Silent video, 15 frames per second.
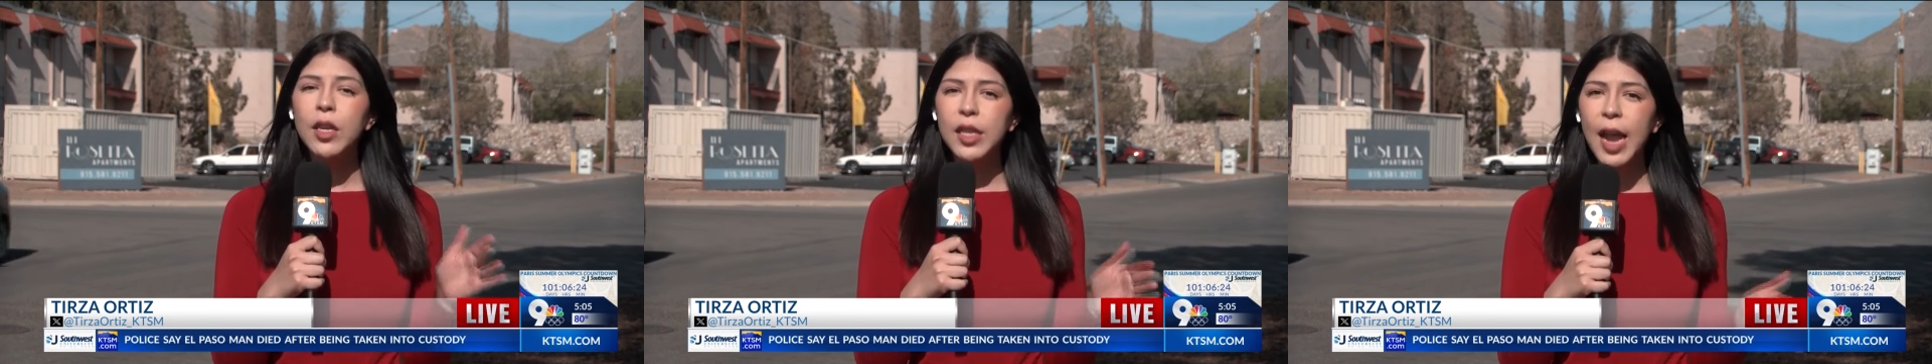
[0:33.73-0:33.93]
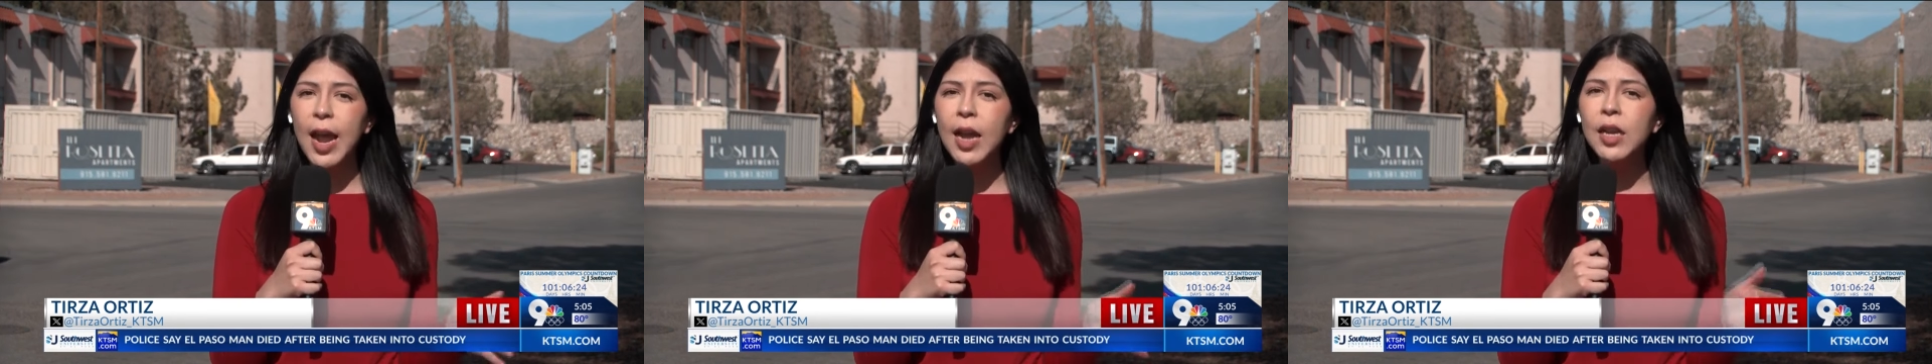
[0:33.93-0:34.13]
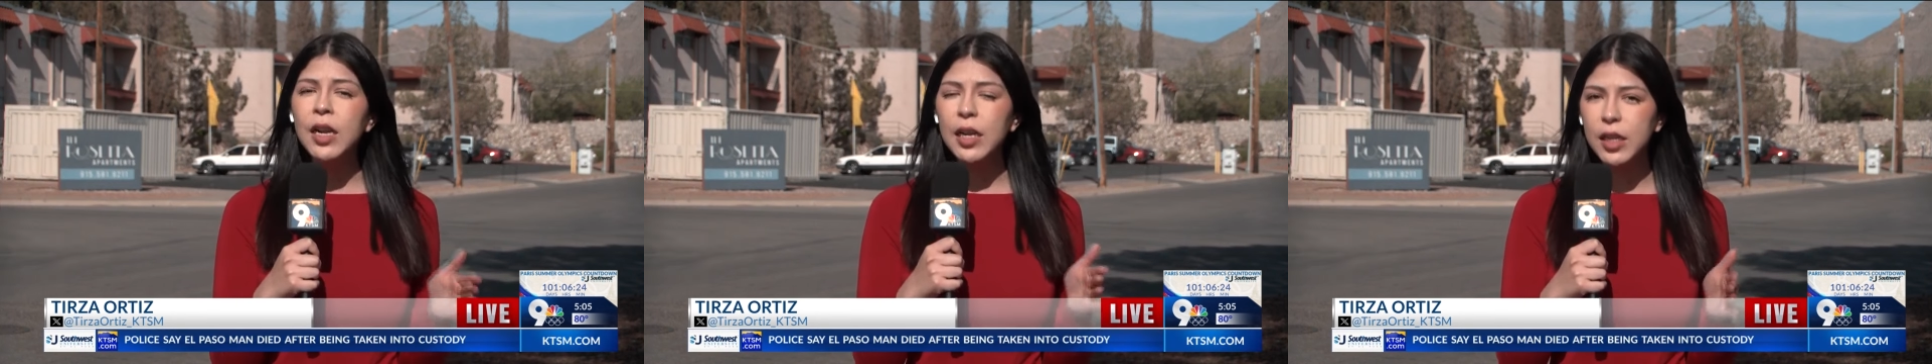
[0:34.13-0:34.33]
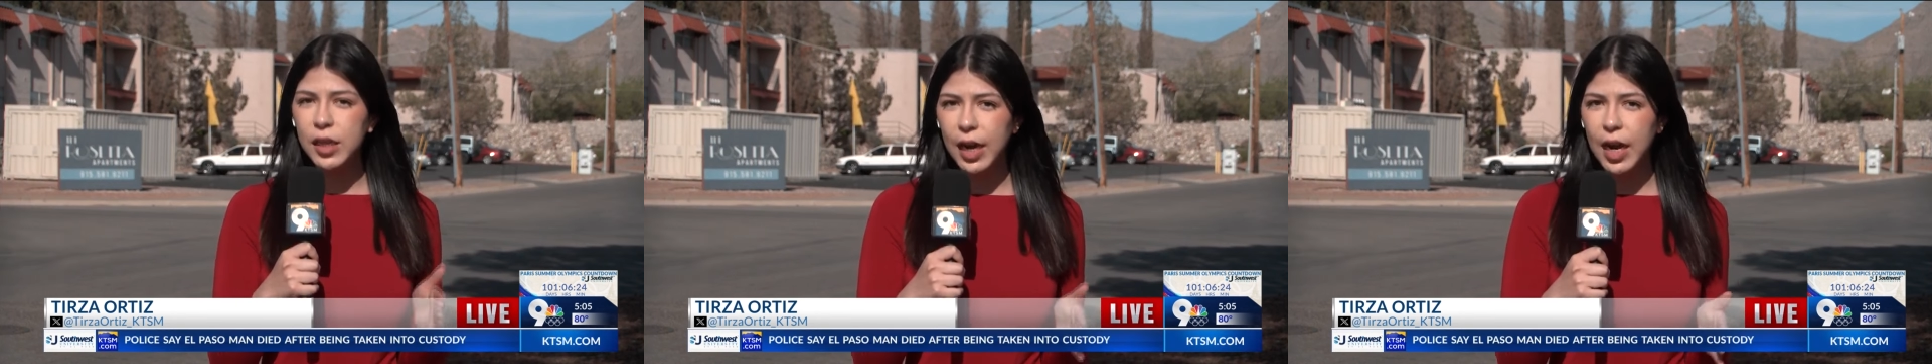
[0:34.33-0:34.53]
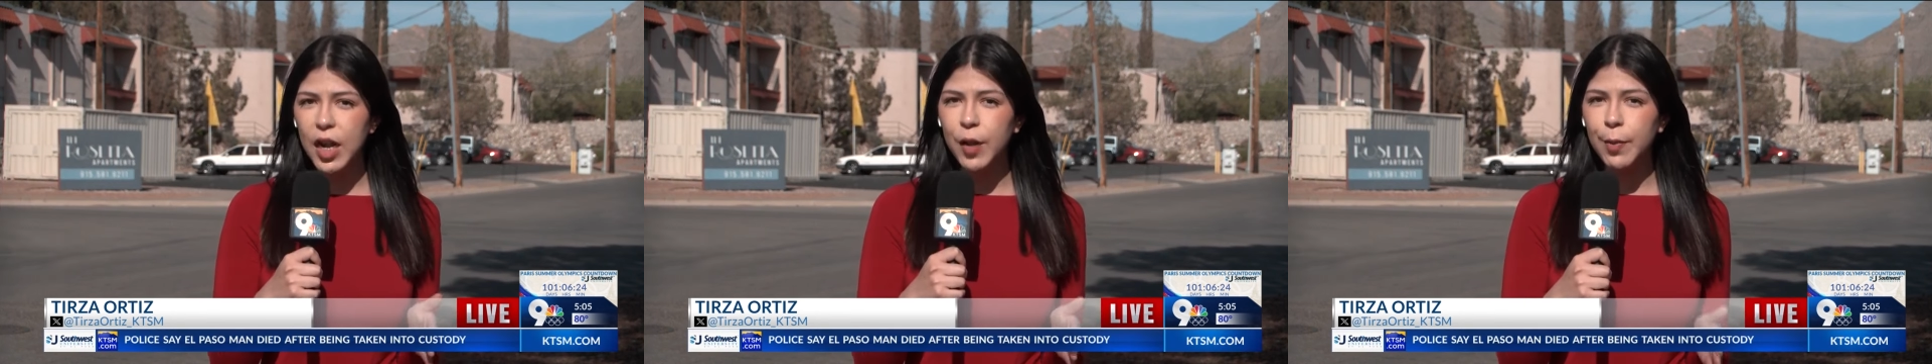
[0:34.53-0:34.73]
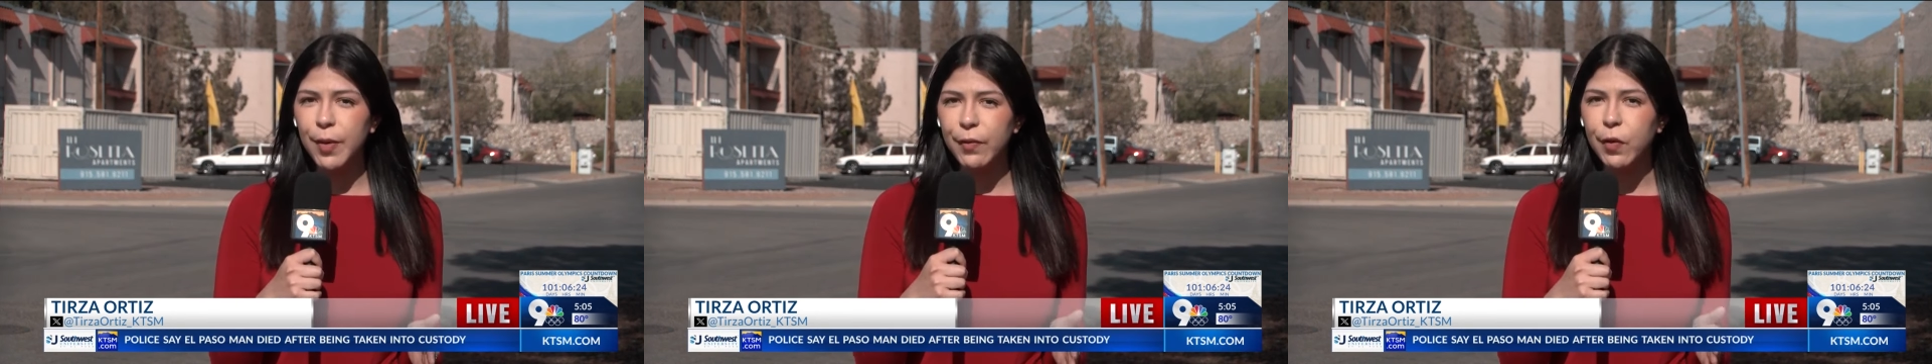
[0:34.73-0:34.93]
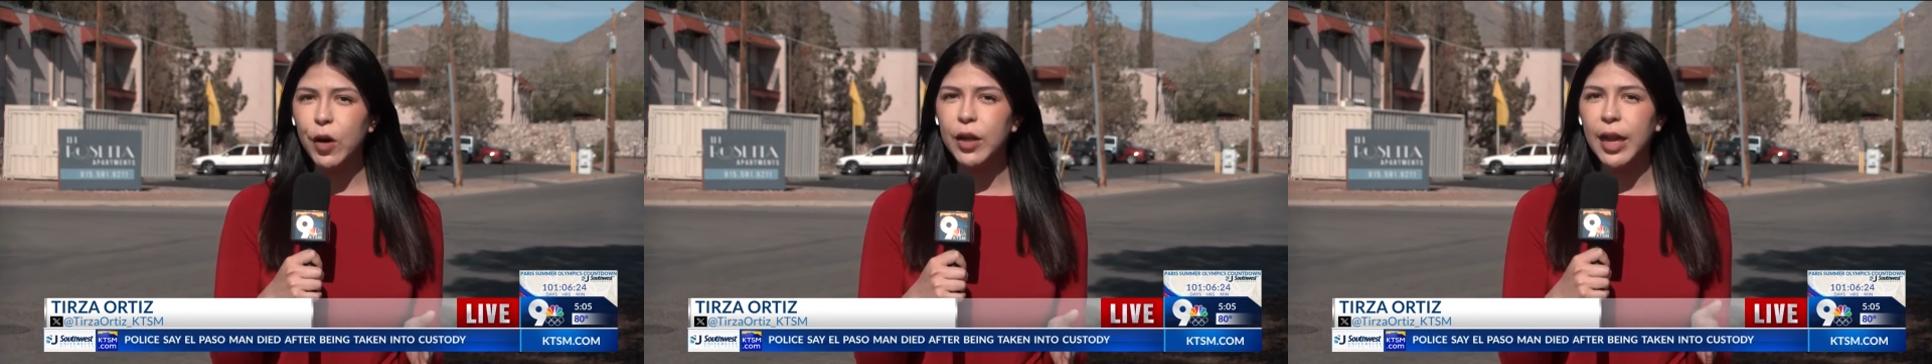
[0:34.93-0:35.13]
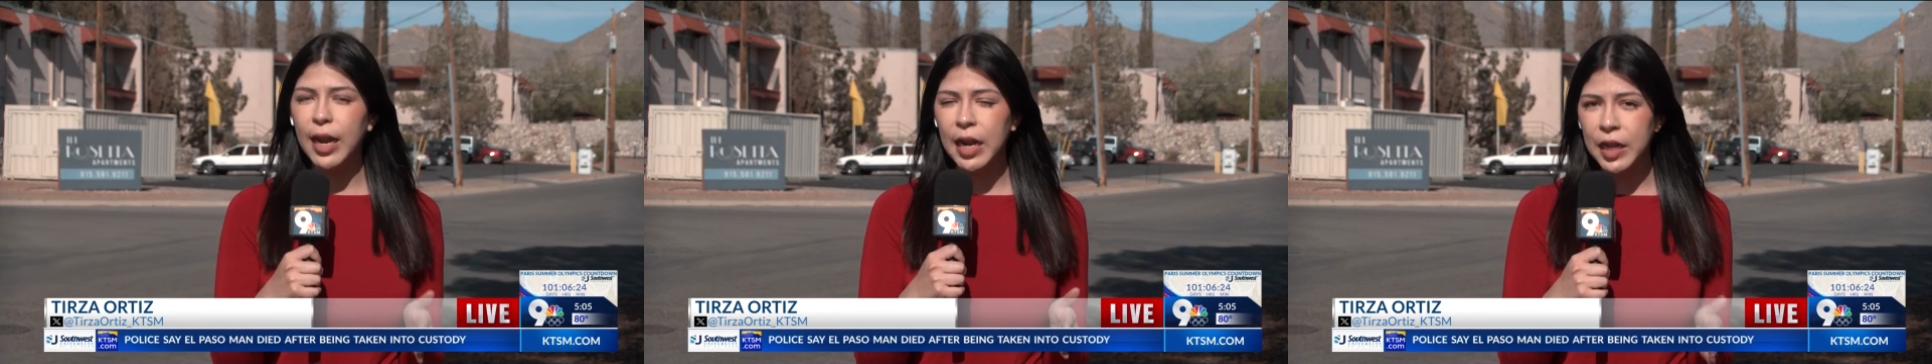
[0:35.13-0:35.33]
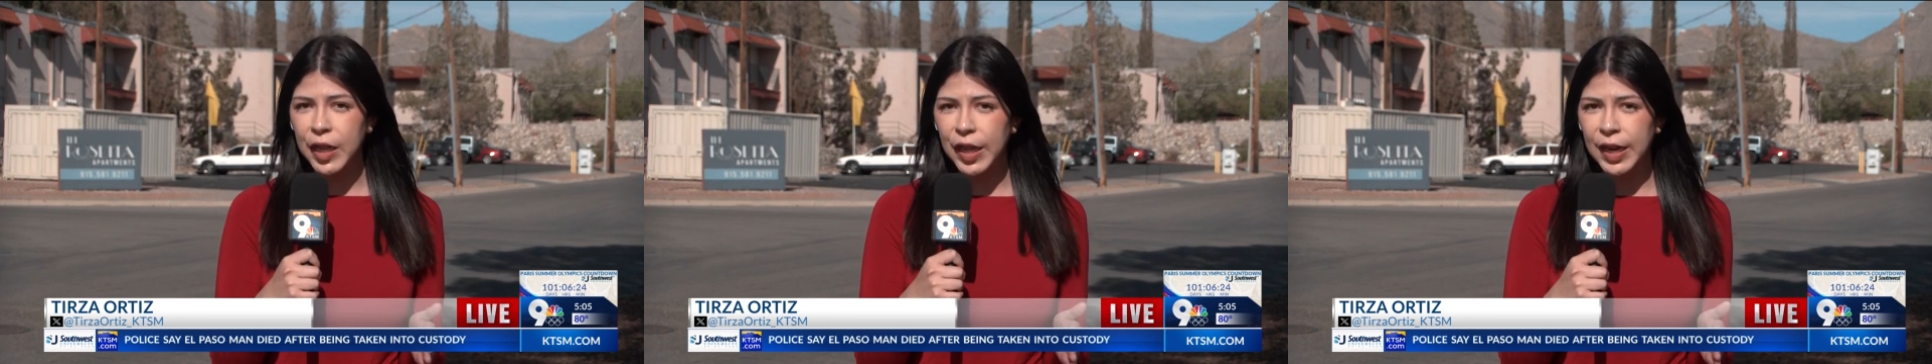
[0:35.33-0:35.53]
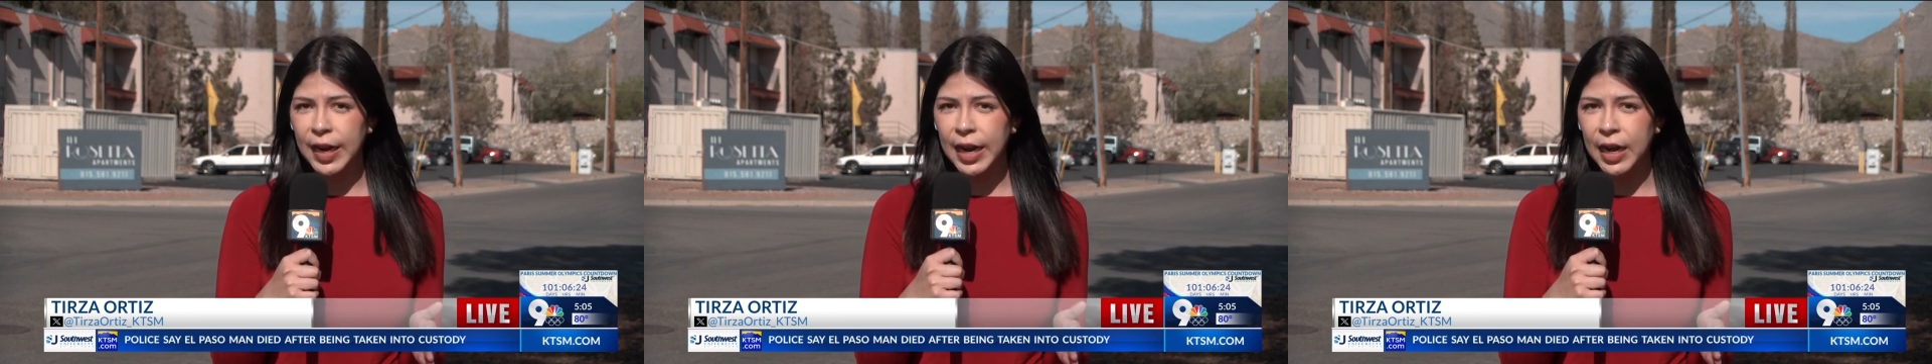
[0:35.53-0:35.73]
10 days before the
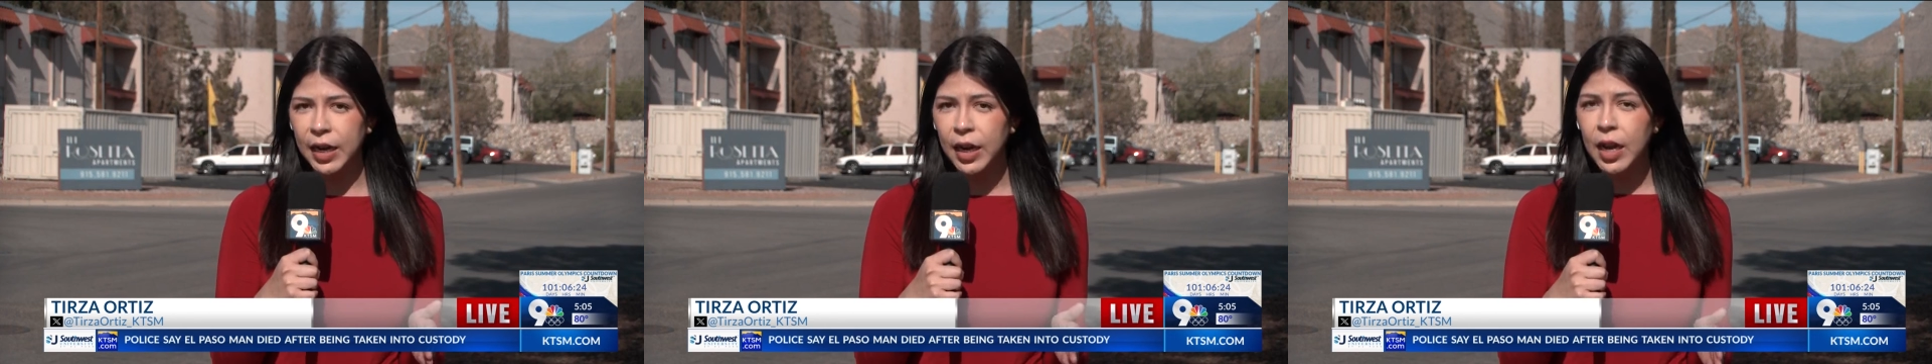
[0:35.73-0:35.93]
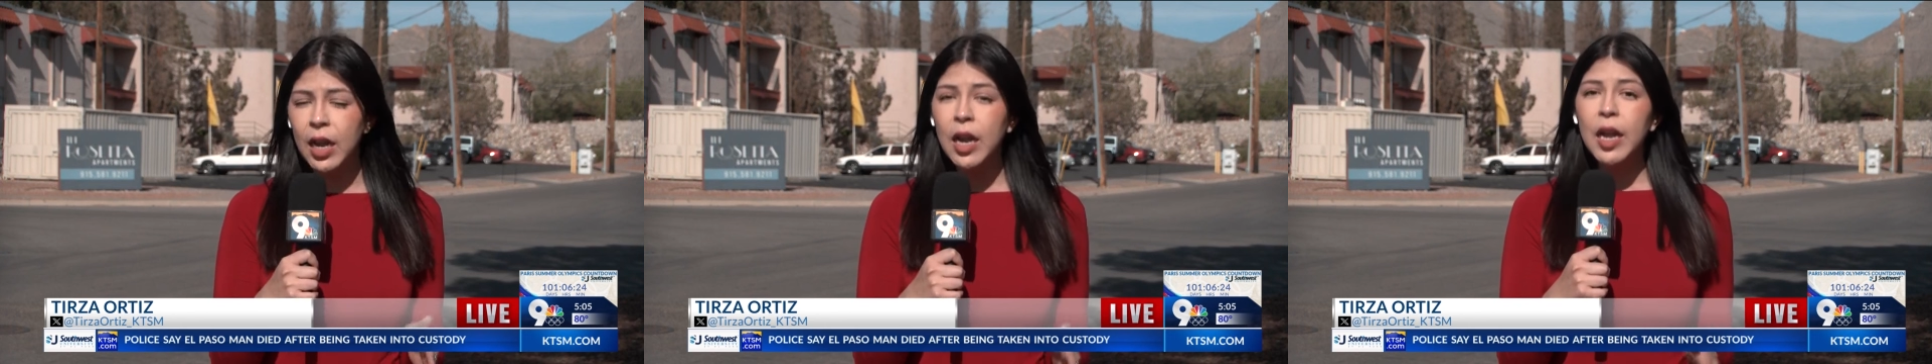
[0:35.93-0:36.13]
incident,